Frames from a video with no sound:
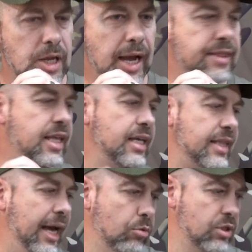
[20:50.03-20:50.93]
I think
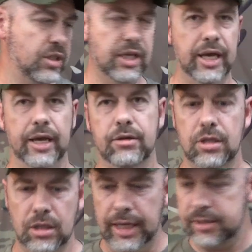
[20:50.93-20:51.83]
that was it.
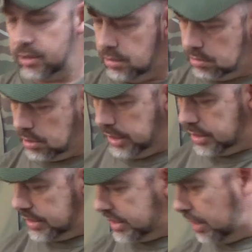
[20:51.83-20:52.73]
Let's
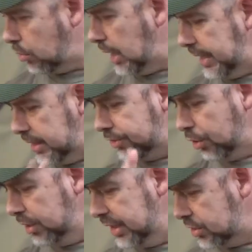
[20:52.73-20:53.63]
get where I can
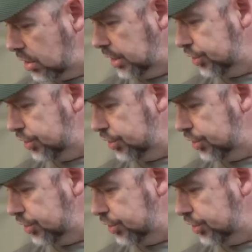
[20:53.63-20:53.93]
throw this on and